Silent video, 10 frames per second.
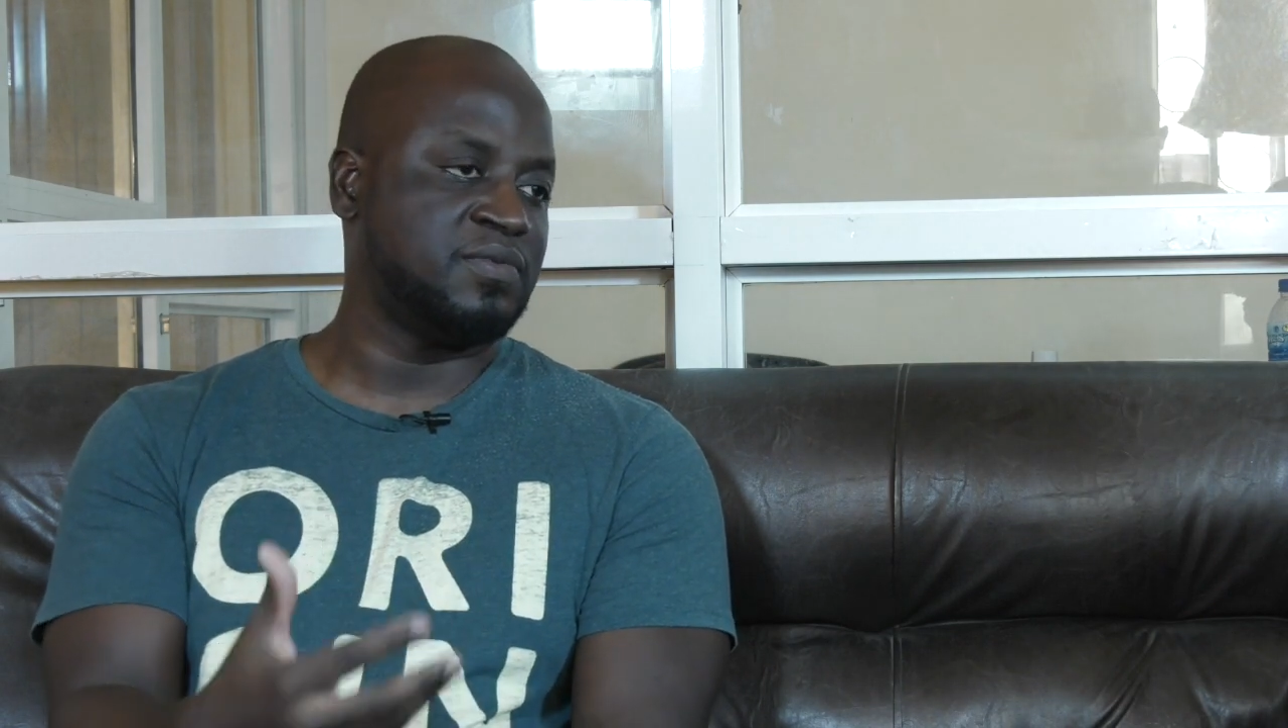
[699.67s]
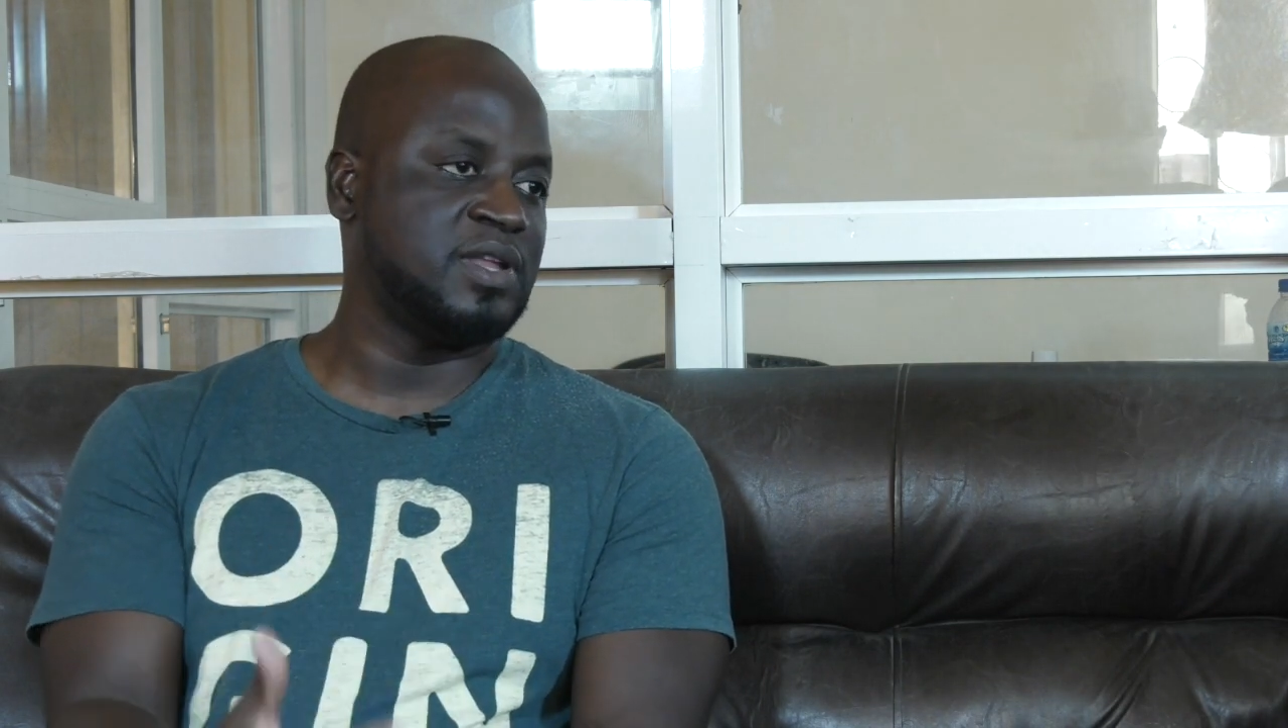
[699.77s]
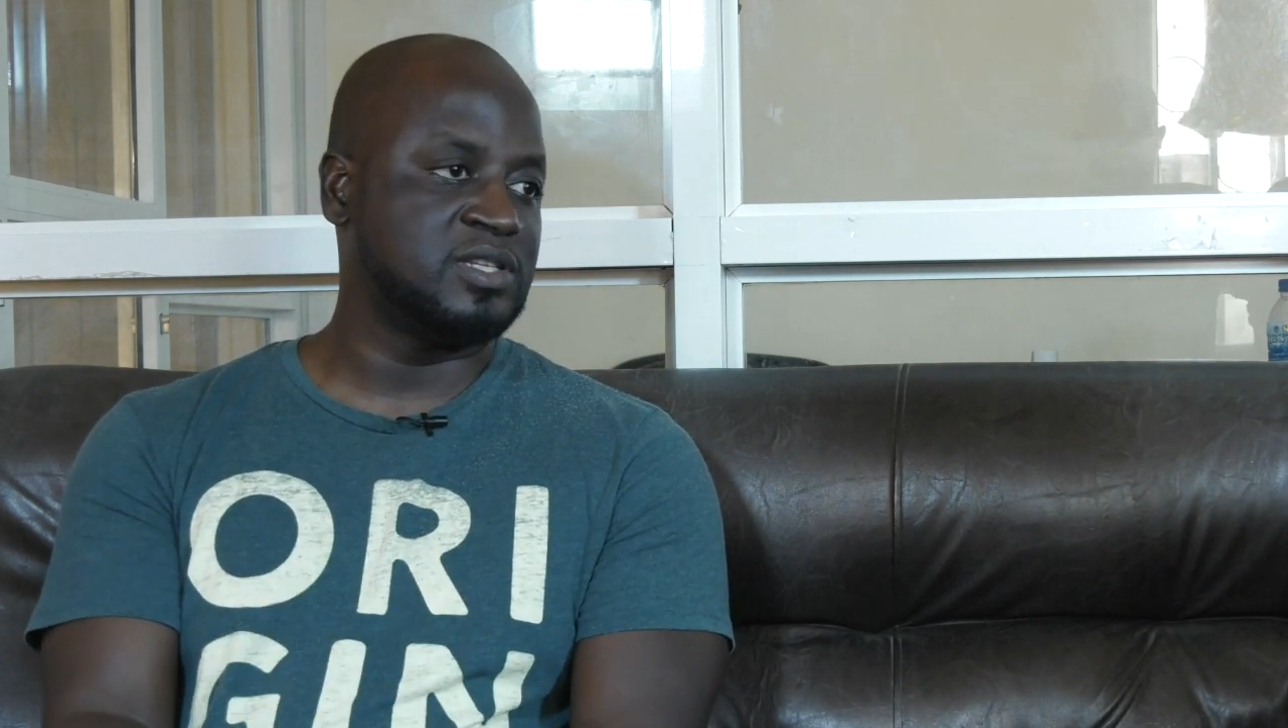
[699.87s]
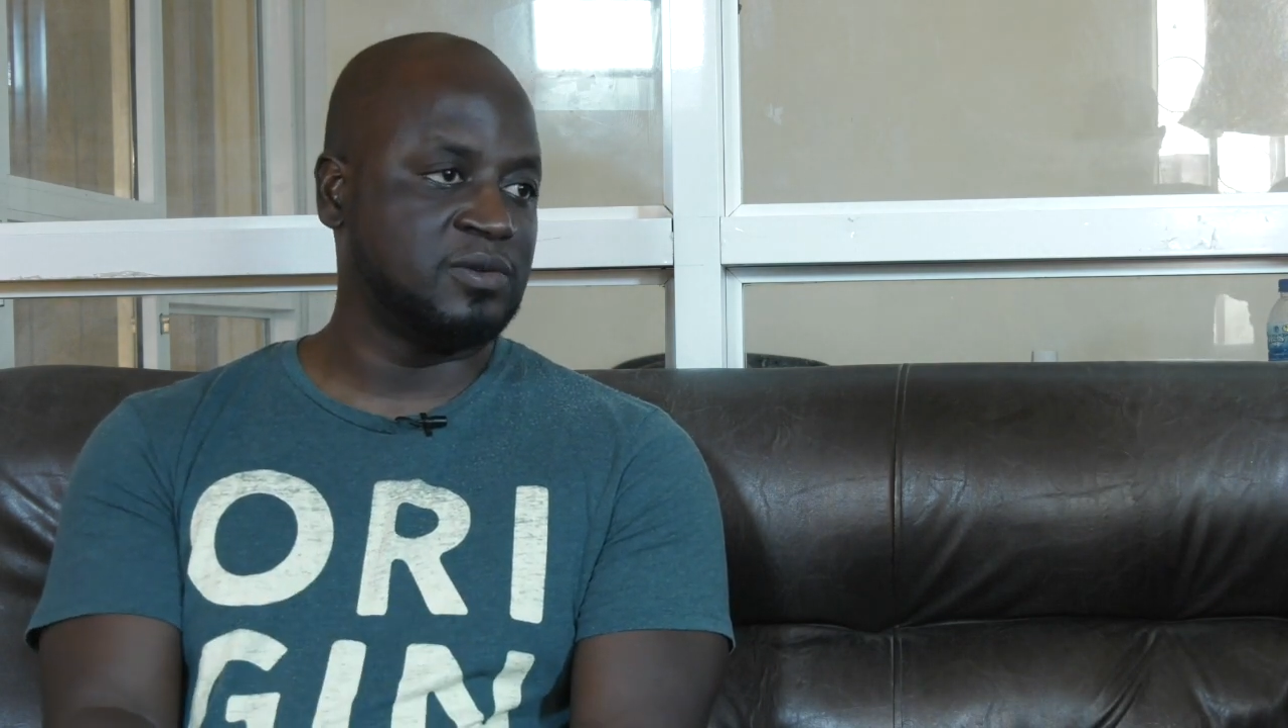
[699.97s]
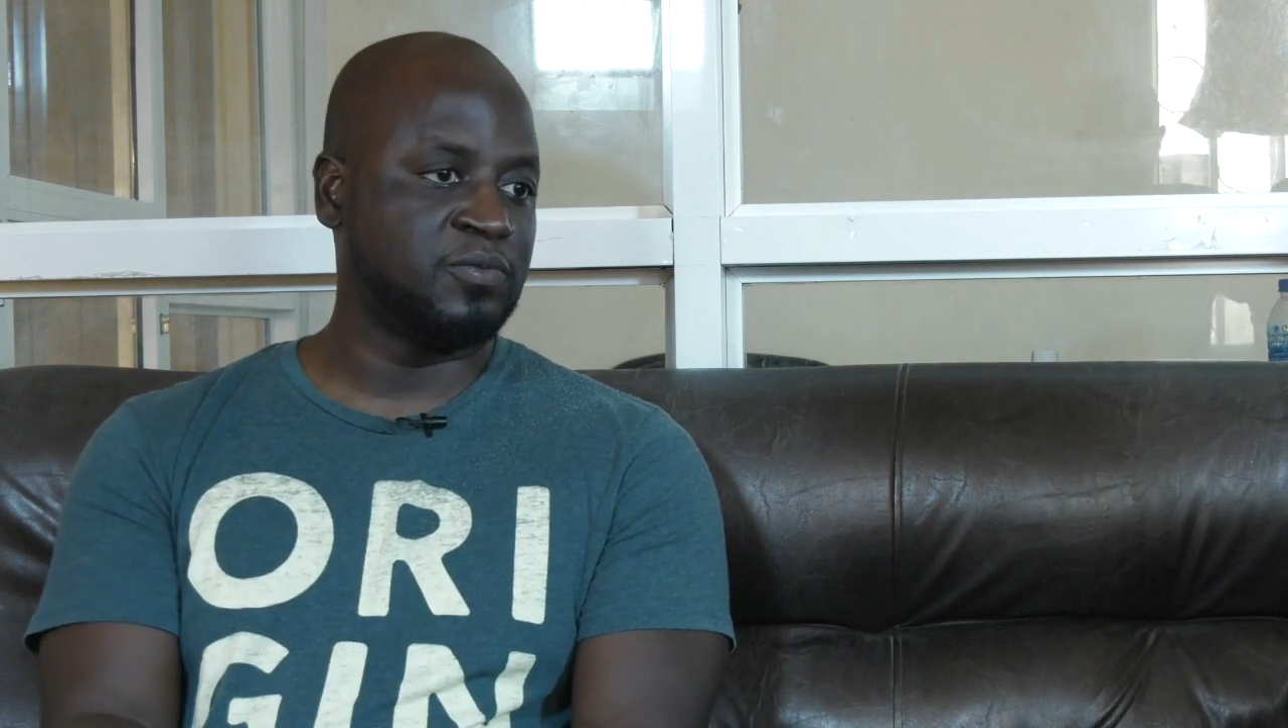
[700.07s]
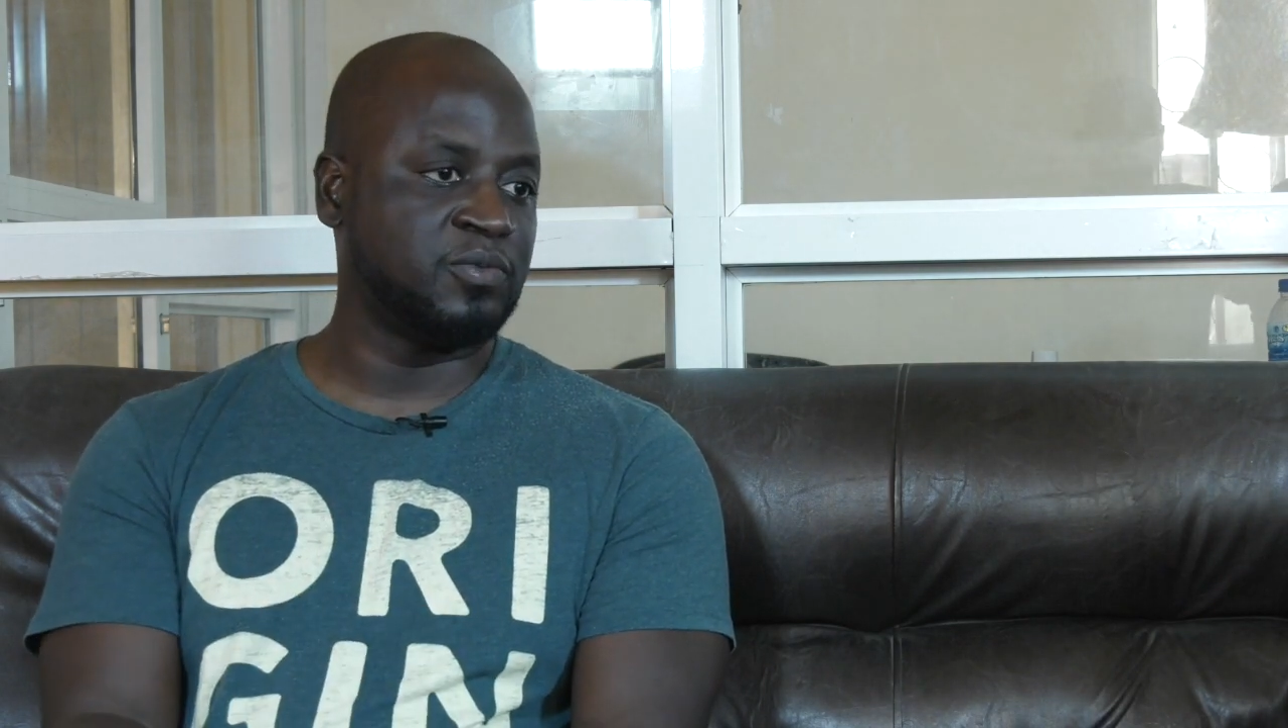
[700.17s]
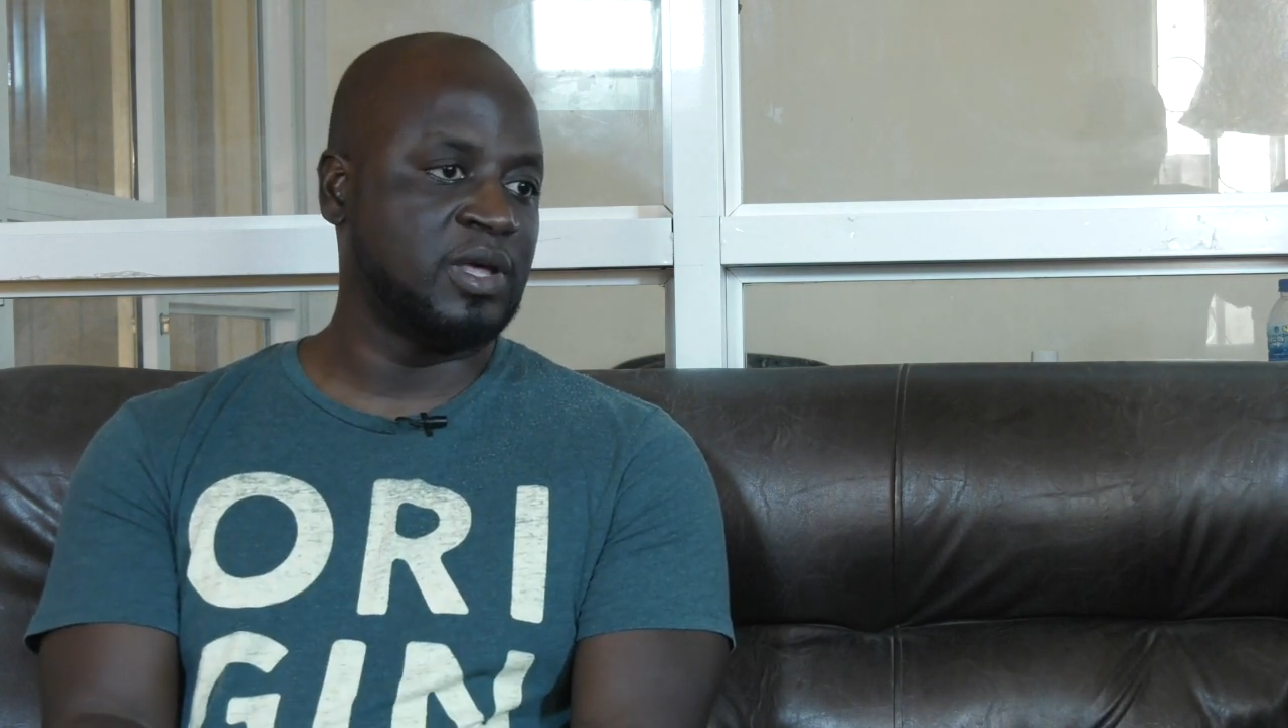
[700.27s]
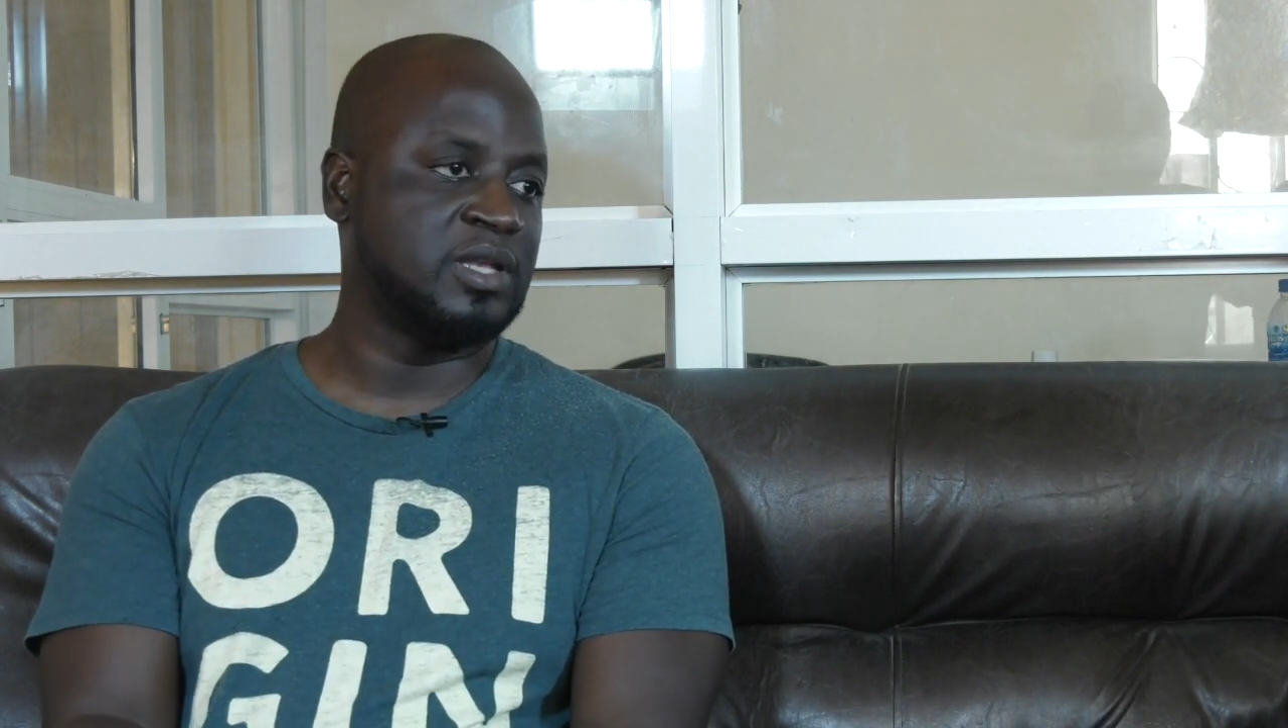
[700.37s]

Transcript: defensive,